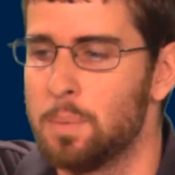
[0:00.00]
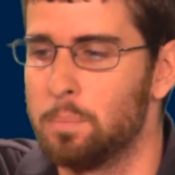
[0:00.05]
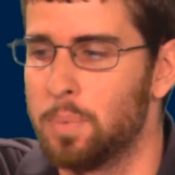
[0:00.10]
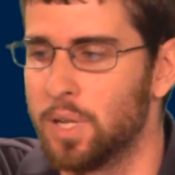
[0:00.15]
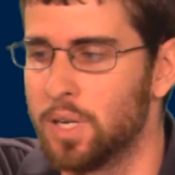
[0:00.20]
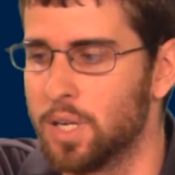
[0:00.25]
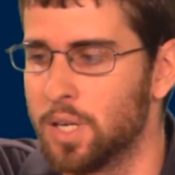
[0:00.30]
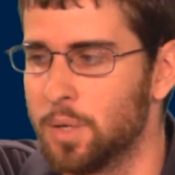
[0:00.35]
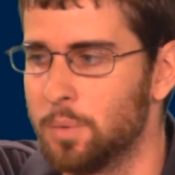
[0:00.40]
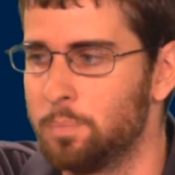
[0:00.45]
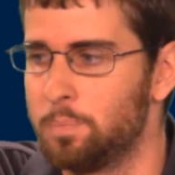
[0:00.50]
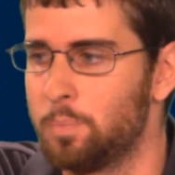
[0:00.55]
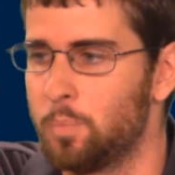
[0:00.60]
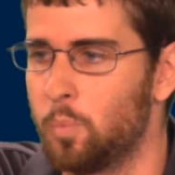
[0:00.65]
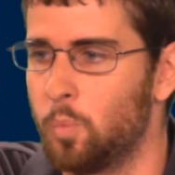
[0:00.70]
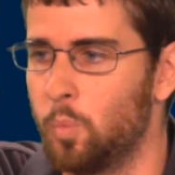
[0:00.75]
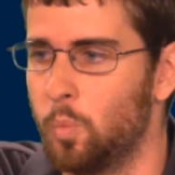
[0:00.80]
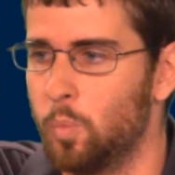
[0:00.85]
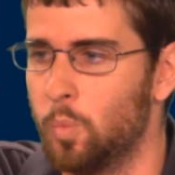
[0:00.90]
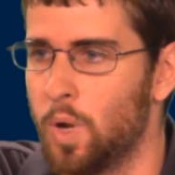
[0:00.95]
But
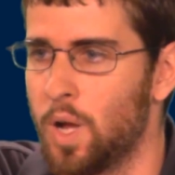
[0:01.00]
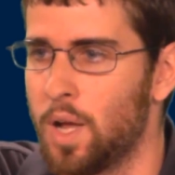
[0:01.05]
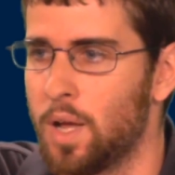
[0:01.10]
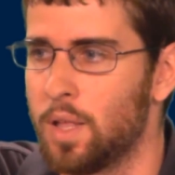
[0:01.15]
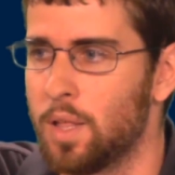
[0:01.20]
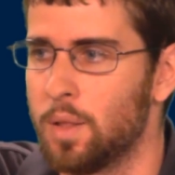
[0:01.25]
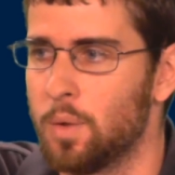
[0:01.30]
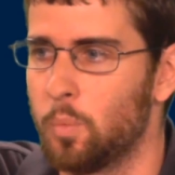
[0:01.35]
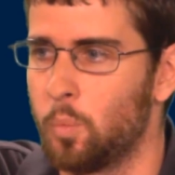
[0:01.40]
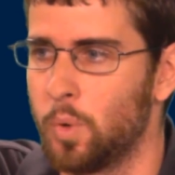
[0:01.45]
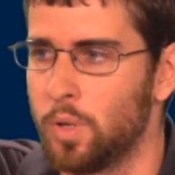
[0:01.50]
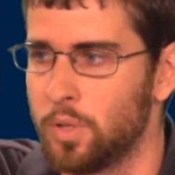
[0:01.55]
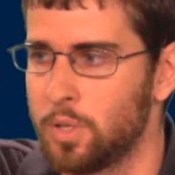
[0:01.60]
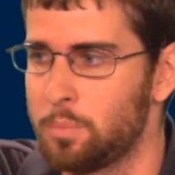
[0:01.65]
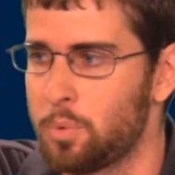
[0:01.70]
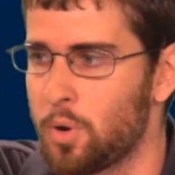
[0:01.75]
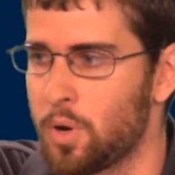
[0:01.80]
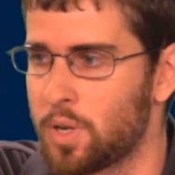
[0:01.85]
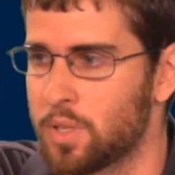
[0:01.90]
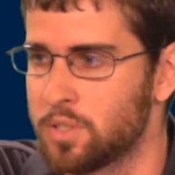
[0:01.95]

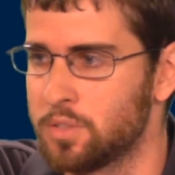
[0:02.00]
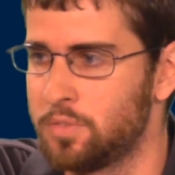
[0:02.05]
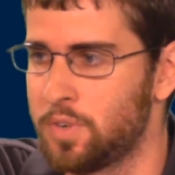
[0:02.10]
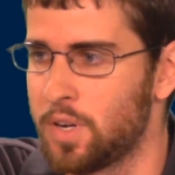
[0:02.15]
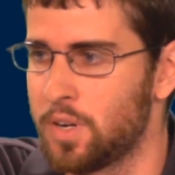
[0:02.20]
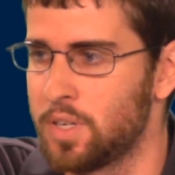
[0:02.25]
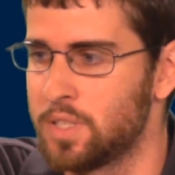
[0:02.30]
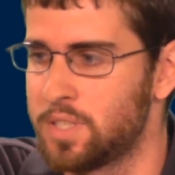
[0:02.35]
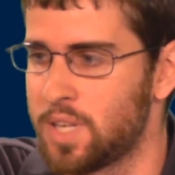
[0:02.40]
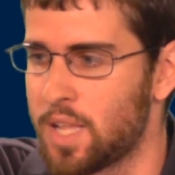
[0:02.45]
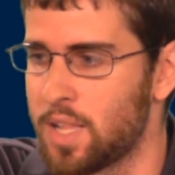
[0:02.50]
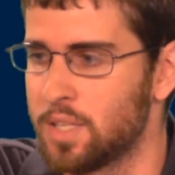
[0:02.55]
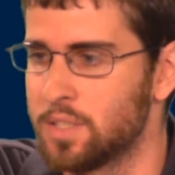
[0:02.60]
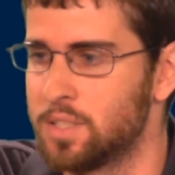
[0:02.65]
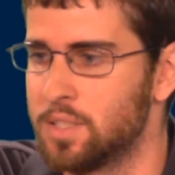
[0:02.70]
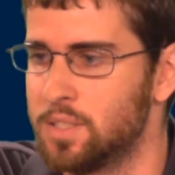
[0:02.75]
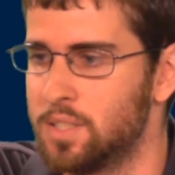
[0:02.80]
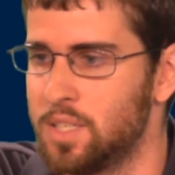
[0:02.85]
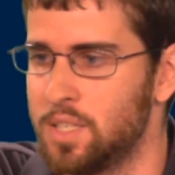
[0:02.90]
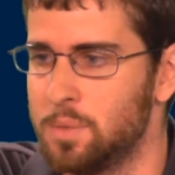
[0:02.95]
Wheeling Park is a very
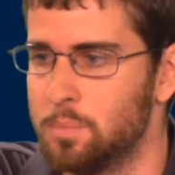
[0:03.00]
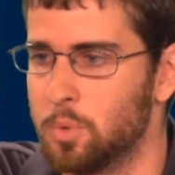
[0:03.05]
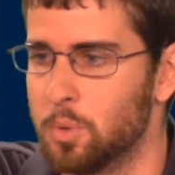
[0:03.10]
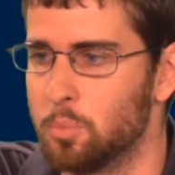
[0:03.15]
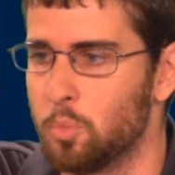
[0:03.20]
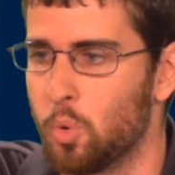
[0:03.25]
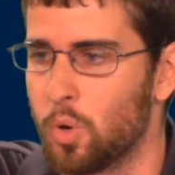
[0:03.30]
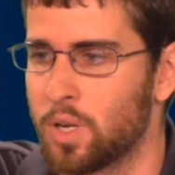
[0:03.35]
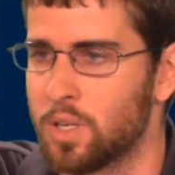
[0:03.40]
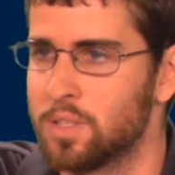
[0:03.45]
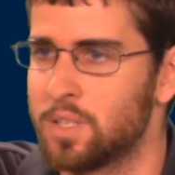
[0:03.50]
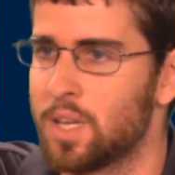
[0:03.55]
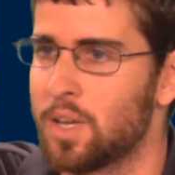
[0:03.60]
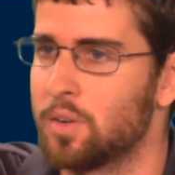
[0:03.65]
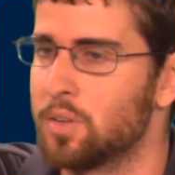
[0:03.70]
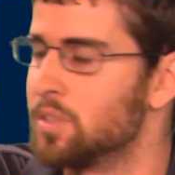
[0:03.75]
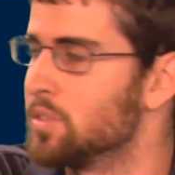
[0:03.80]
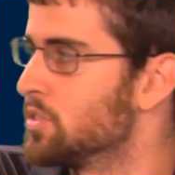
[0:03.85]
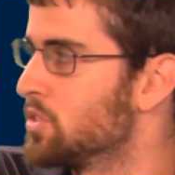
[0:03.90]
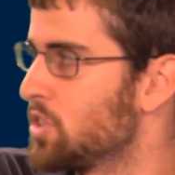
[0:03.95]
talented team, but
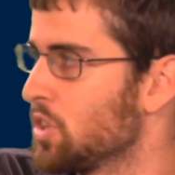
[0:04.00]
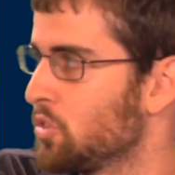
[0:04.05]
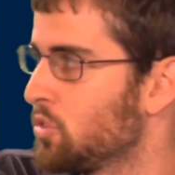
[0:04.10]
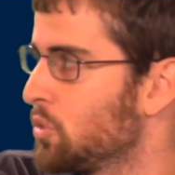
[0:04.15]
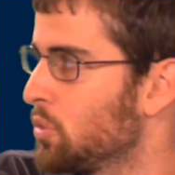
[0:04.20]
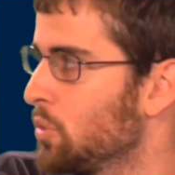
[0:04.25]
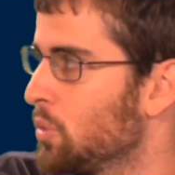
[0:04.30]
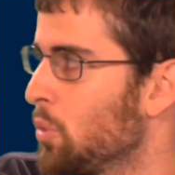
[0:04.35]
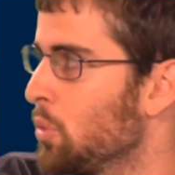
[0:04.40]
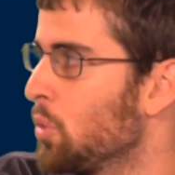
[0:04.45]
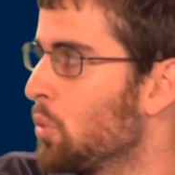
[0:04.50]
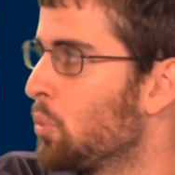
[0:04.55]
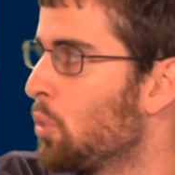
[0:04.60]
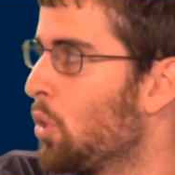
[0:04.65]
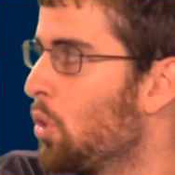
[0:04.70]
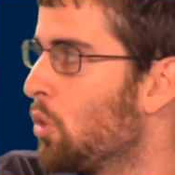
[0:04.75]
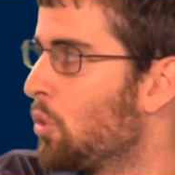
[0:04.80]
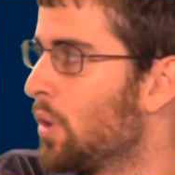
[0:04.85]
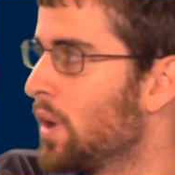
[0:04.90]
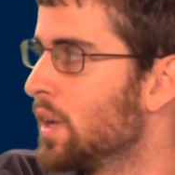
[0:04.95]
Morgantown is just on a
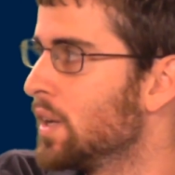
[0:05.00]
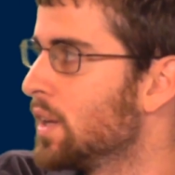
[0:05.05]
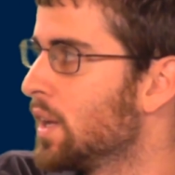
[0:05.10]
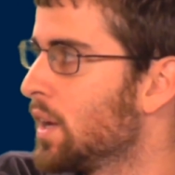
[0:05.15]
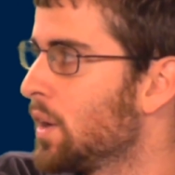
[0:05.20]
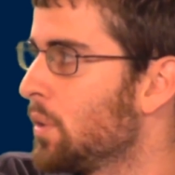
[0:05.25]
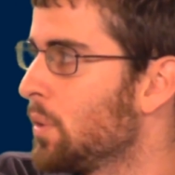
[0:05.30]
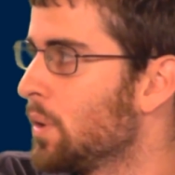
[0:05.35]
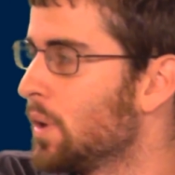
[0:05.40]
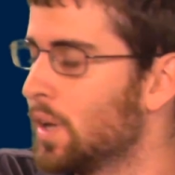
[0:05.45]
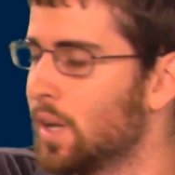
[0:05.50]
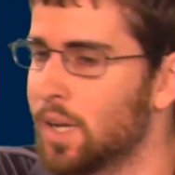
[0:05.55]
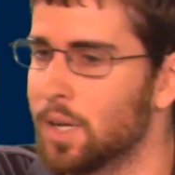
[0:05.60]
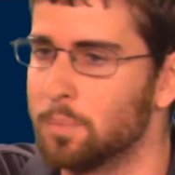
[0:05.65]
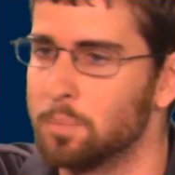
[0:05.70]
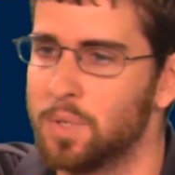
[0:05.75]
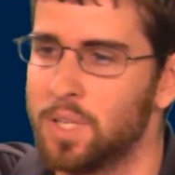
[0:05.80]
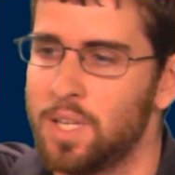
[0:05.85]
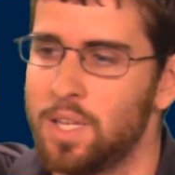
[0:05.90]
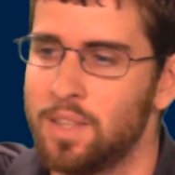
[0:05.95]
roll right
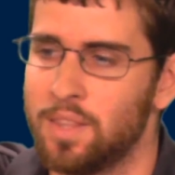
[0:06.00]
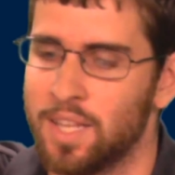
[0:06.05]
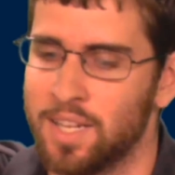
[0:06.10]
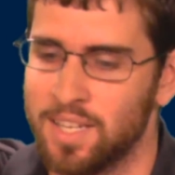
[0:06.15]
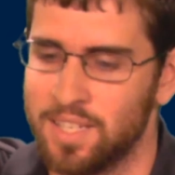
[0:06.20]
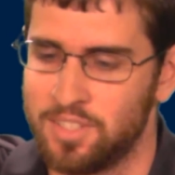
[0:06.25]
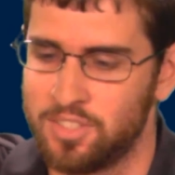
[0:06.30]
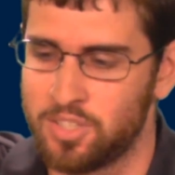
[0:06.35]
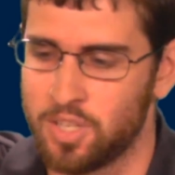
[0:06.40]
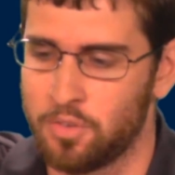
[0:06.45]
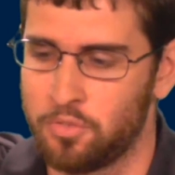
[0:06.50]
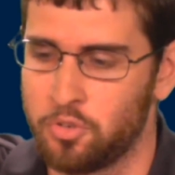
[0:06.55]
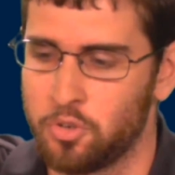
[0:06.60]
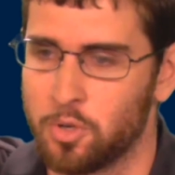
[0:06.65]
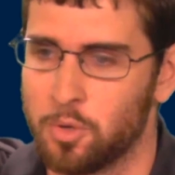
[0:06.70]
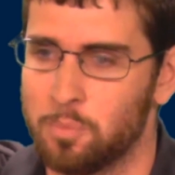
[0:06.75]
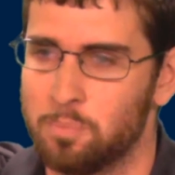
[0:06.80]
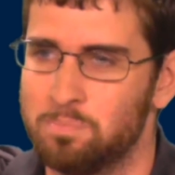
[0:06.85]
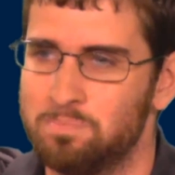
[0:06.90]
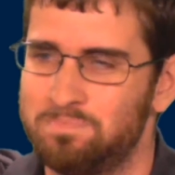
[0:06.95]
now. They did suffer
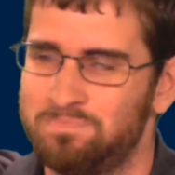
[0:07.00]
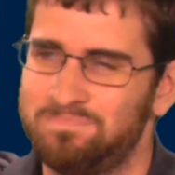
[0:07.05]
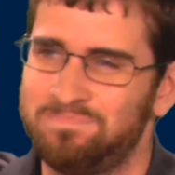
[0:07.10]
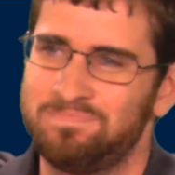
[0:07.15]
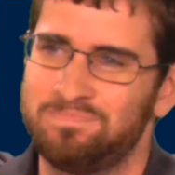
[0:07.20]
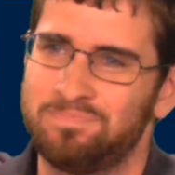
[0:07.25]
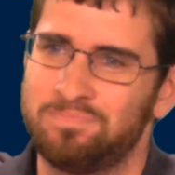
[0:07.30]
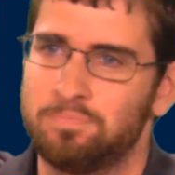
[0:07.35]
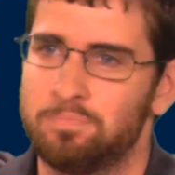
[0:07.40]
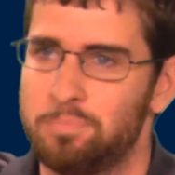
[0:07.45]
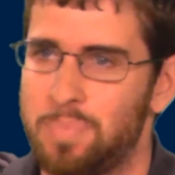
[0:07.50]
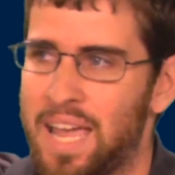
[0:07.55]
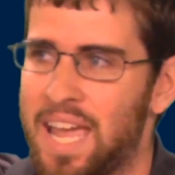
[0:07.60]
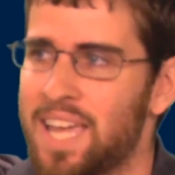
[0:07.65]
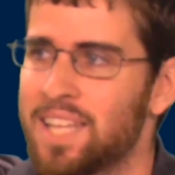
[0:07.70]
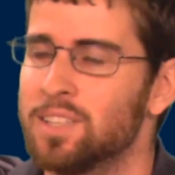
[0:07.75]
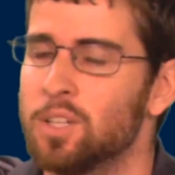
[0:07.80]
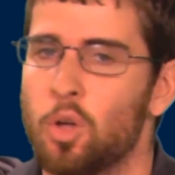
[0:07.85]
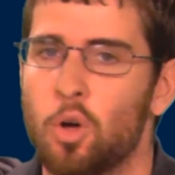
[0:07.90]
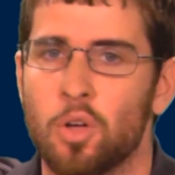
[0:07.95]
a
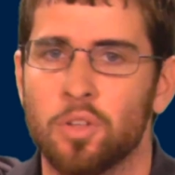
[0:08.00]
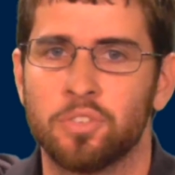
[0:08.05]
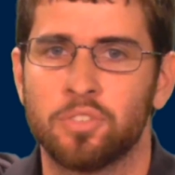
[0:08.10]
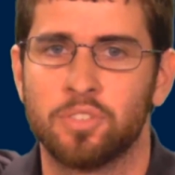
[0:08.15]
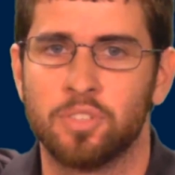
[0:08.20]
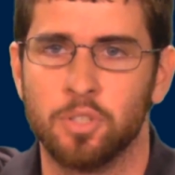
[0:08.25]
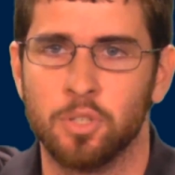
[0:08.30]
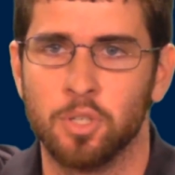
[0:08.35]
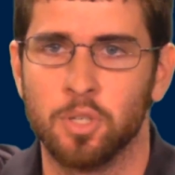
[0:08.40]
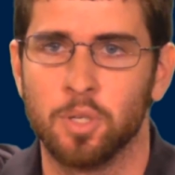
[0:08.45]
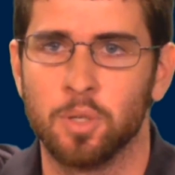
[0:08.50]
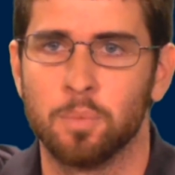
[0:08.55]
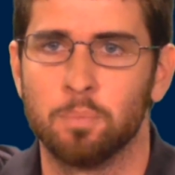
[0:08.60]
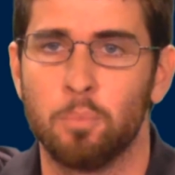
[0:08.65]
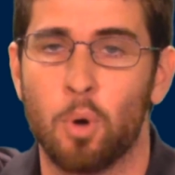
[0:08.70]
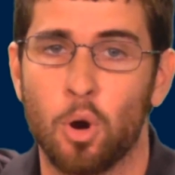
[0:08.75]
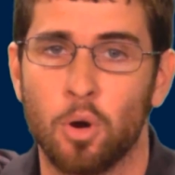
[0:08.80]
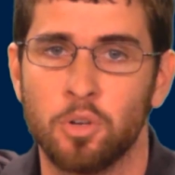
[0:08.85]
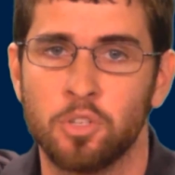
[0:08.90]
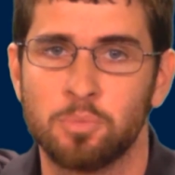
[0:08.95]
bad loss to
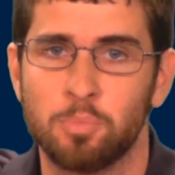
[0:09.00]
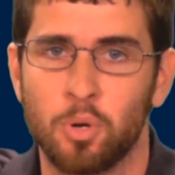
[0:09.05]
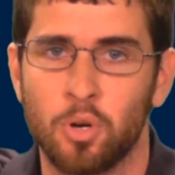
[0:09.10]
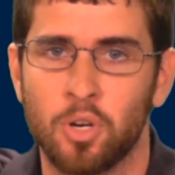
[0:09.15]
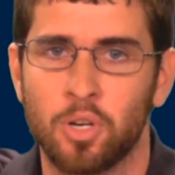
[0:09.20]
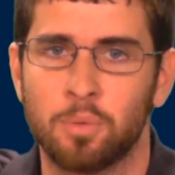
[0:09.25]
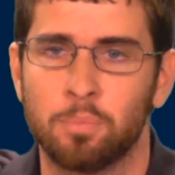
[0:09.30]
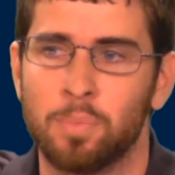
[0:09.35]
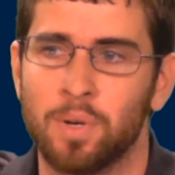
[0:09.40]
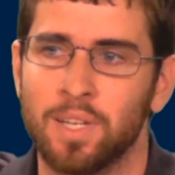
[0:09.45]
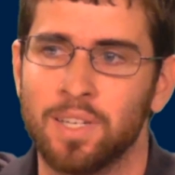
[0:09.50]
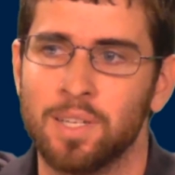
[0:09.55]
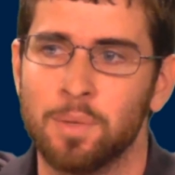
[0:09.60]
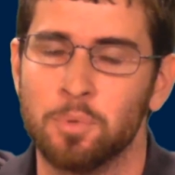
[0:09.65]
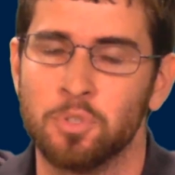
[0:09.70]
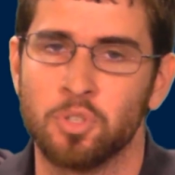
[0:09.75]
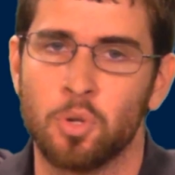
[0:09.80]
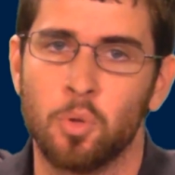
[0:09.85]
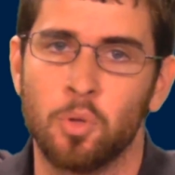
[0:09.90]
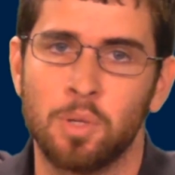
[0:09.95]
Martinsburg, but it
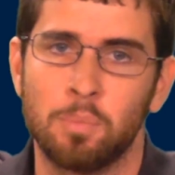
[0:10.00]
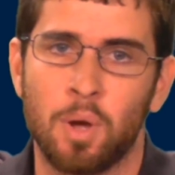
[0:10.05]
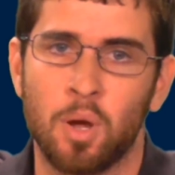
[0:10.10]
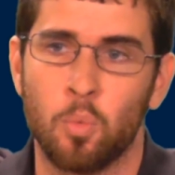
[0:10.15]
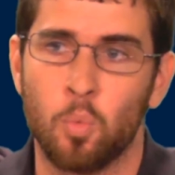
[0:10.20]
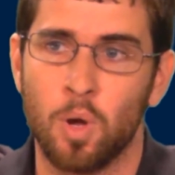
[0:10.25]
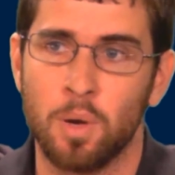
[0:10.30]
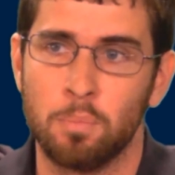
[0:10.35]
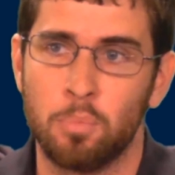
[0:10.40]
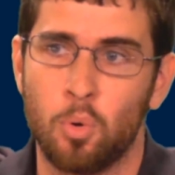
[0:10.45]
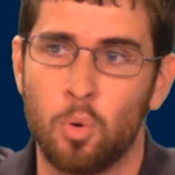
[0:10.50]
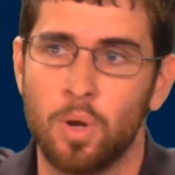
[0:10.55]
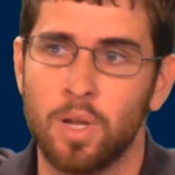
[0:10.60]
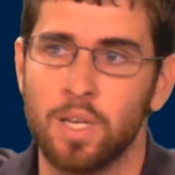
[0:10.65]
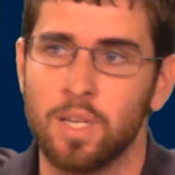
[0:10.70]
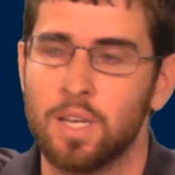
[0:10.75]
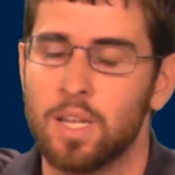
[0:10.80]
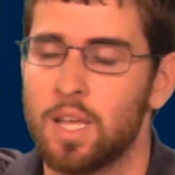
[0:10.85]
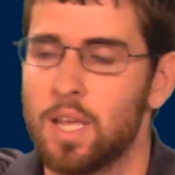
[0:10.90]
was only by 1 point